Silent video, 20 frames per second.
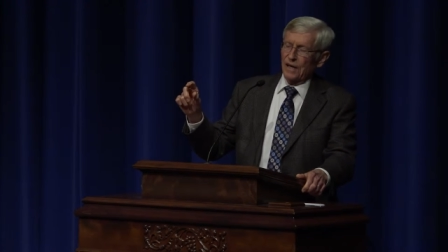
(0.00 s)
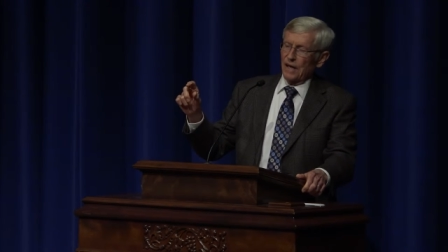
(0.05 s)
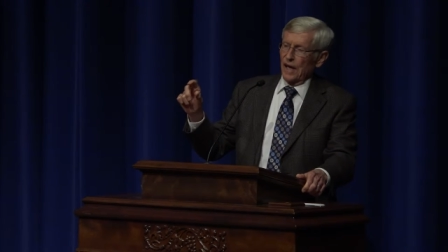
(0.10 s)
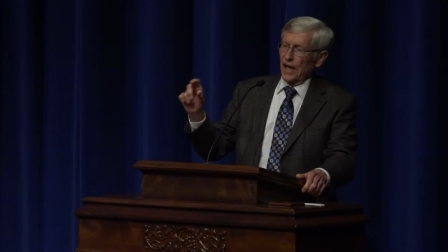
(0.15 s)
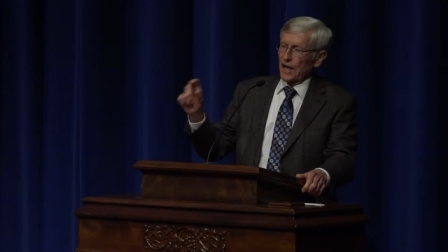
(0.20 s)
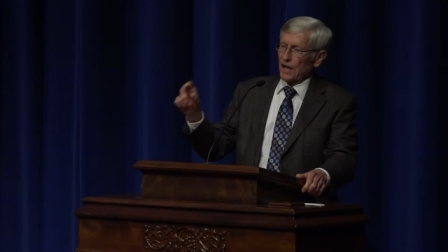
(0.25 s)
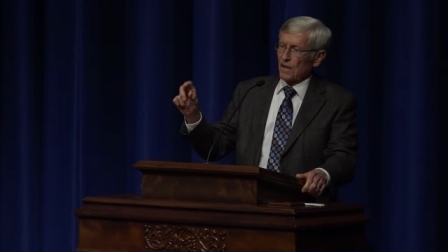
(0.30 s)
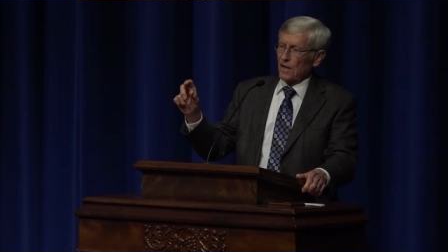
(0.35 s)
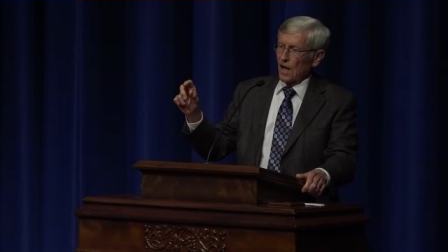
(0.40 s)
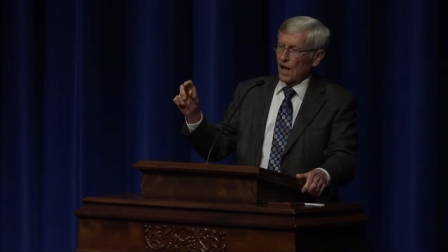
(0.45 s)

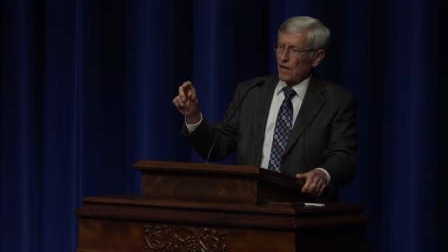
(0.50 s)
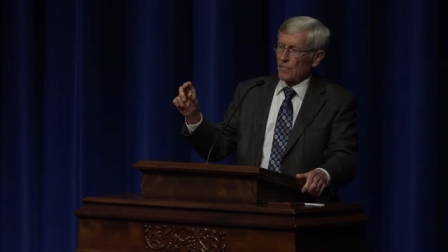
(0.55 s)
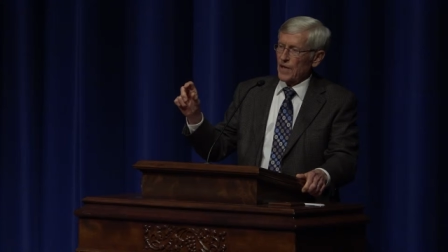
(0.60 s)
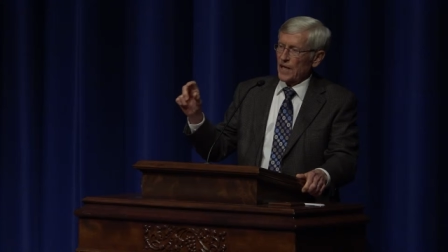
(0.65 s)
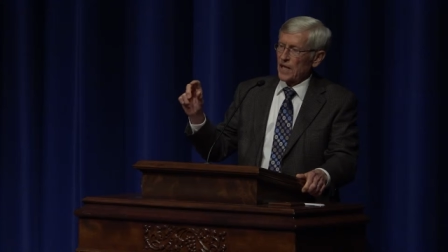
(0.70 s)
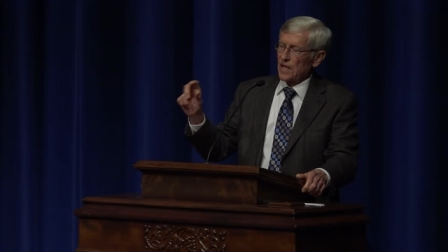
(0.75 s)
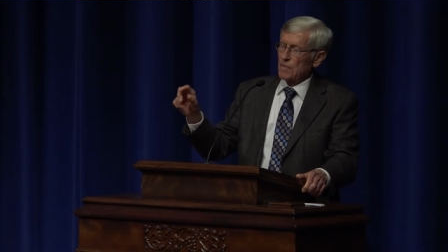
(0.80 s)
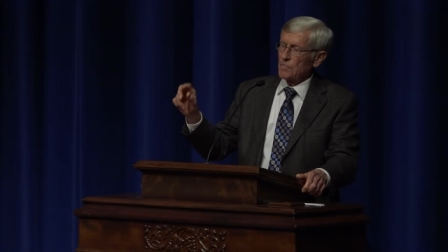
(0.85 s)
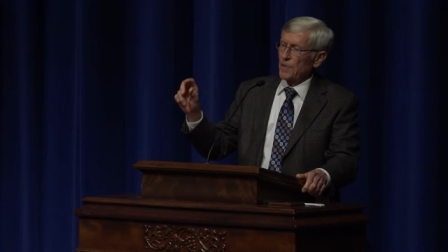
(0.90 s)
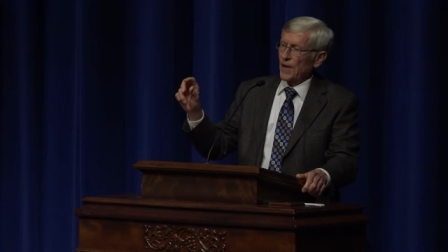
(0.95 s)

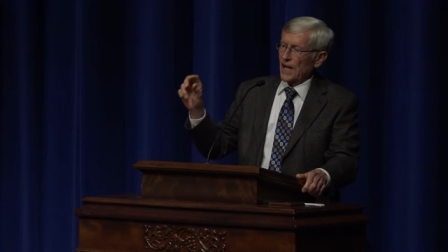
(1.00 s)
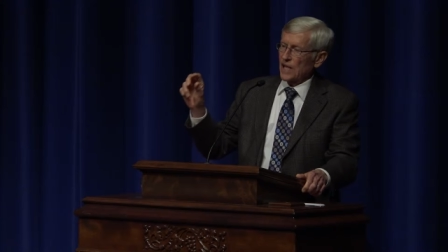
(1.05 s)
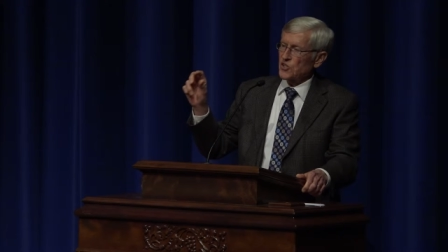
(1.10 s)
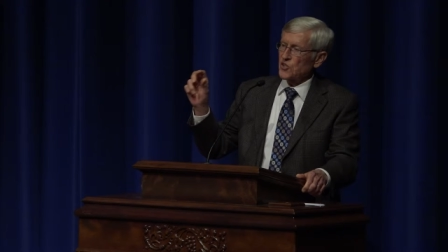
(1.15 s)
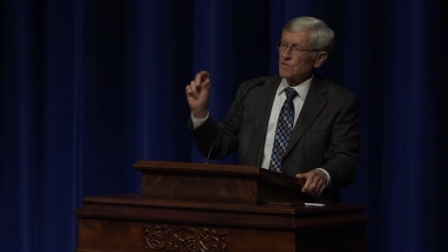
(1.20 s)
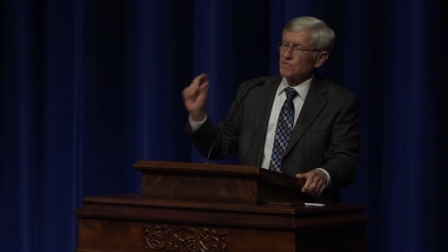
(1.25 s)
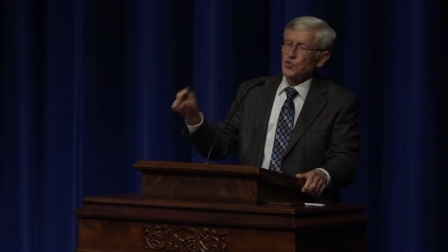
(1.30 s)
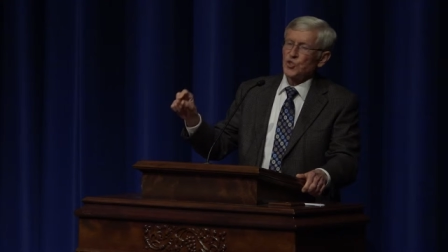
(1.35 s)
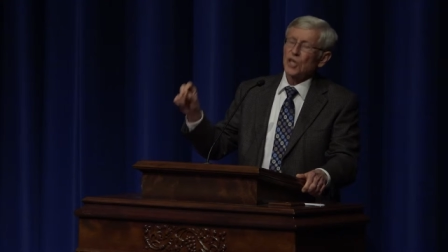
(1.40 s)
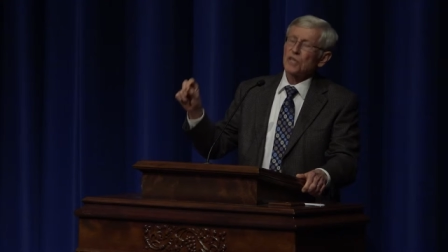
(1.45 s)
economic
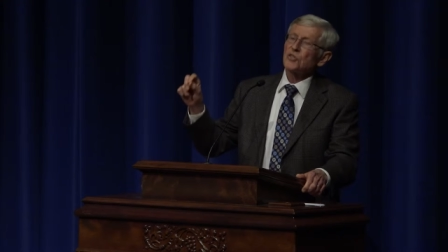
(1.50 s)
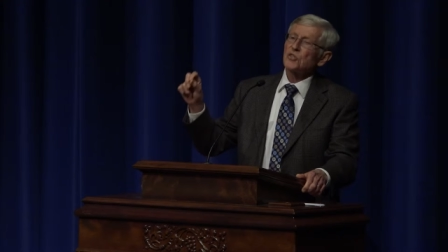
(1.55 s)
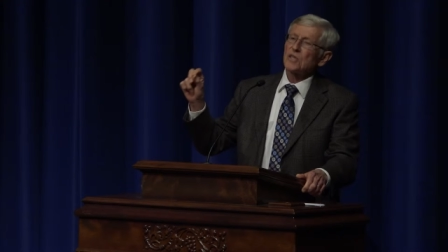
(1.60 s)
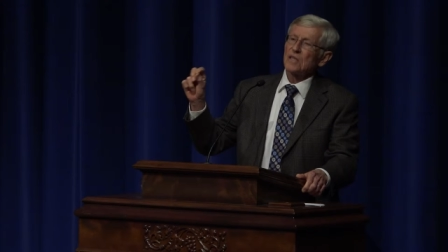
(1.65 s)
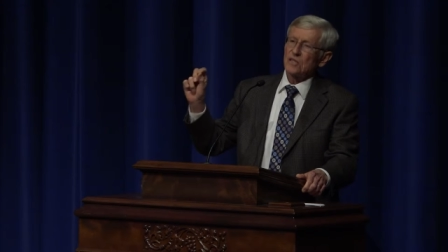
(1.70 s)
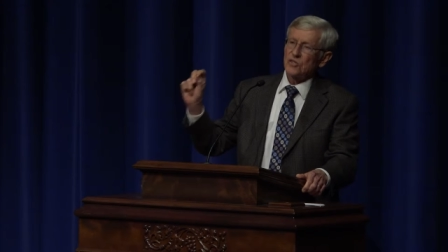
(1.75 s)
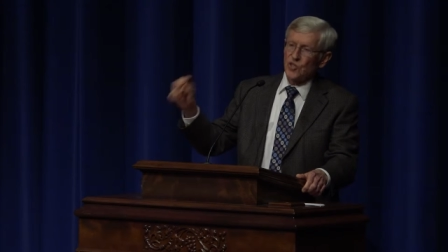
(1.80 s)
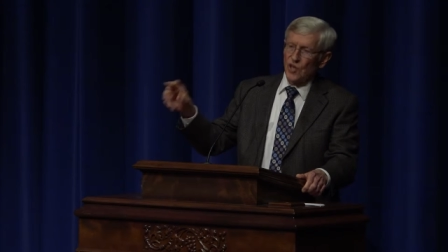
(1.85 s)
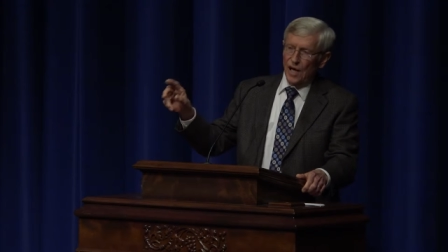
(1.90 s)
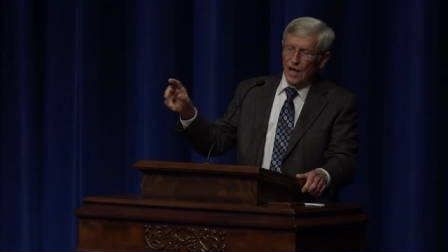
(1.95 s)
impacts of just
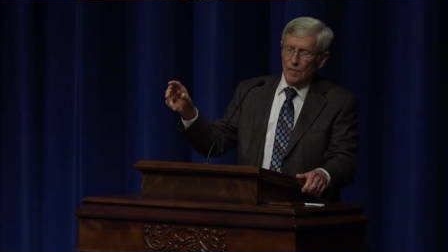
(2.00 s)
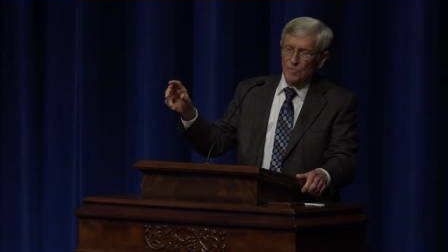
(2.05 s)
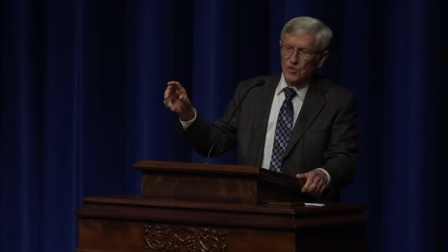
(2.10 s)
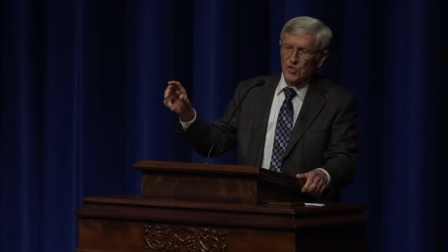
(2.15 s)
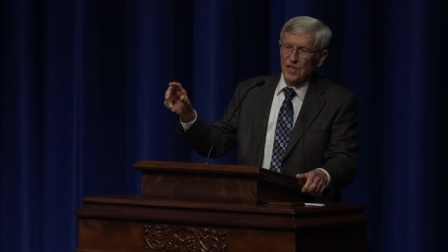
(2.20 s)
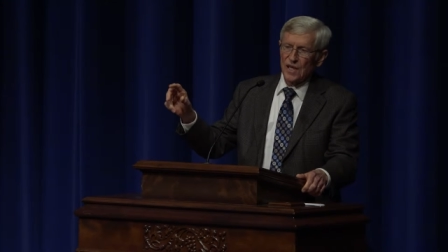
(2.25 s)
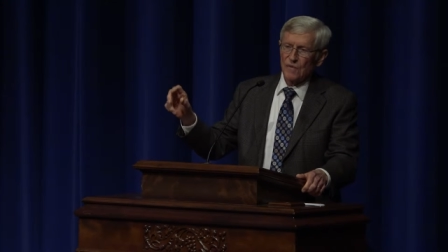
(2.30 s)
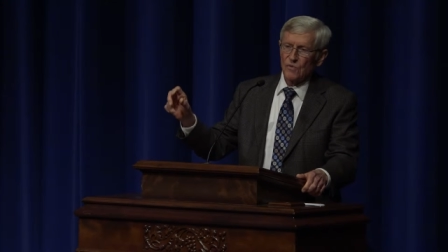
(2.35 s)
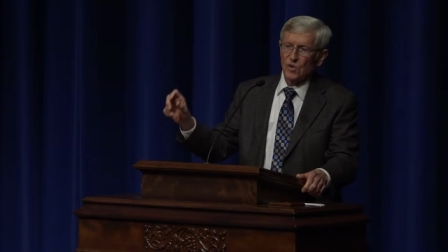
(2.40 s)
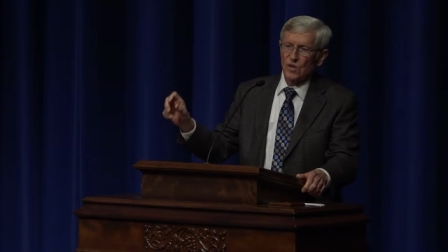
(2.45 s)
the
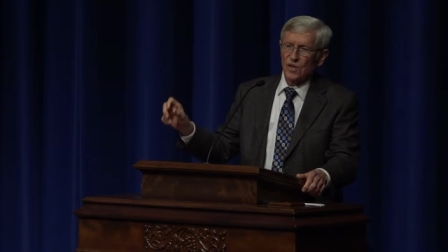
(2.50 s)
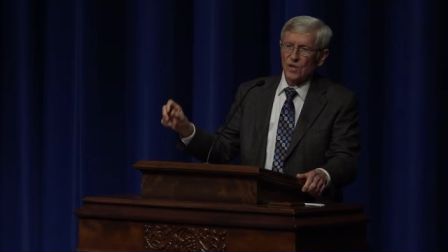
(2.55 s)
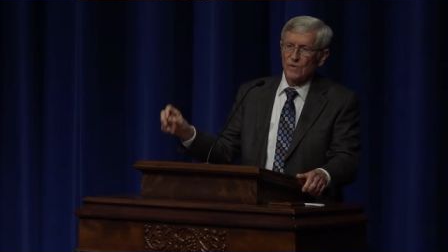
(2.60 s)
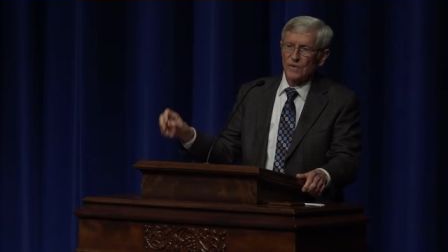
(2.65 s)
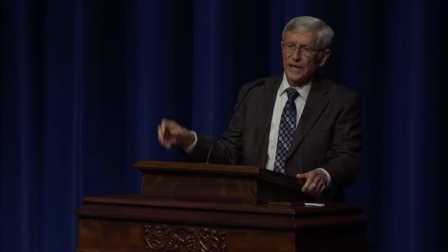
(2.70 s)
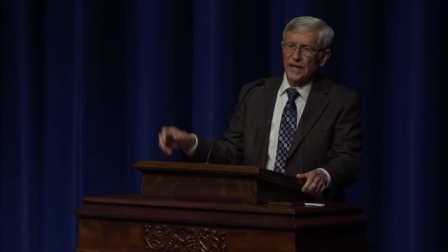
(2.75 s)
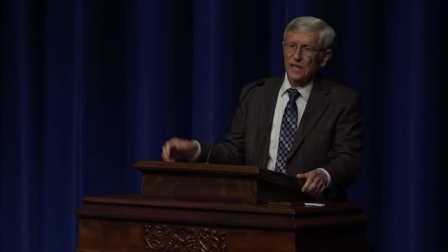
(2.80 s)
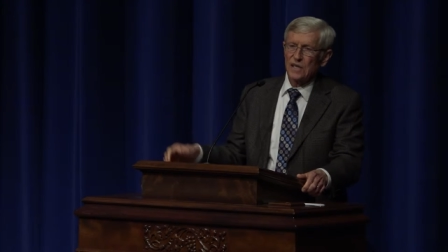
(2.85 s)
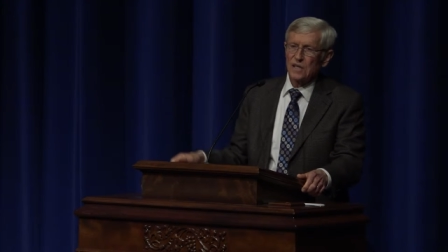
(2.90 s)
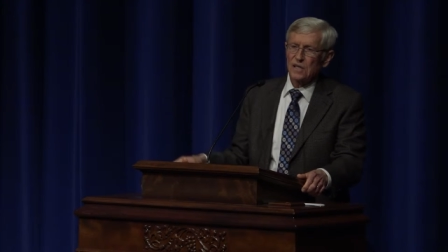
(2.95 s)
jobs that were
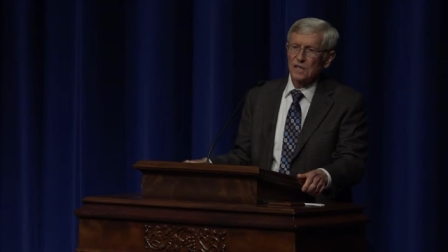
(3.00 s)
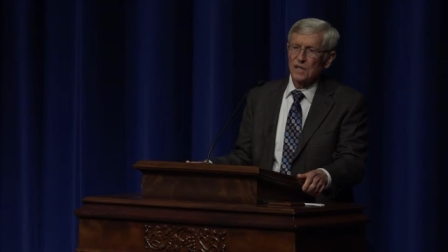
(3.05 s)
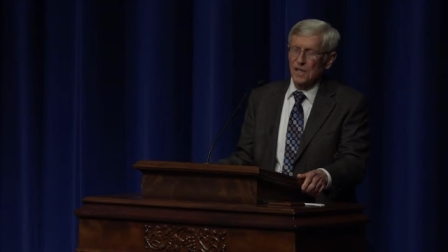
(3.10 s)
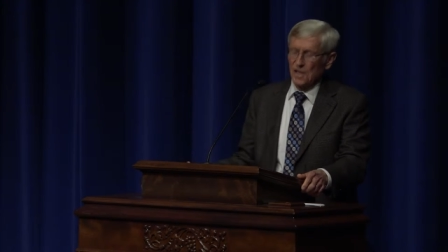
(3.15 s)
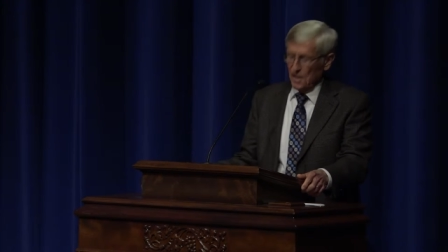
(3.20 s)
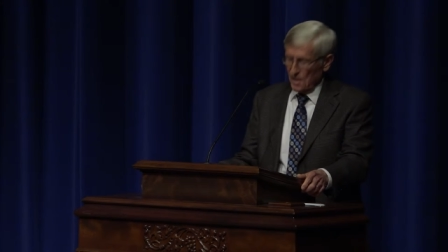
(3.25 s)
created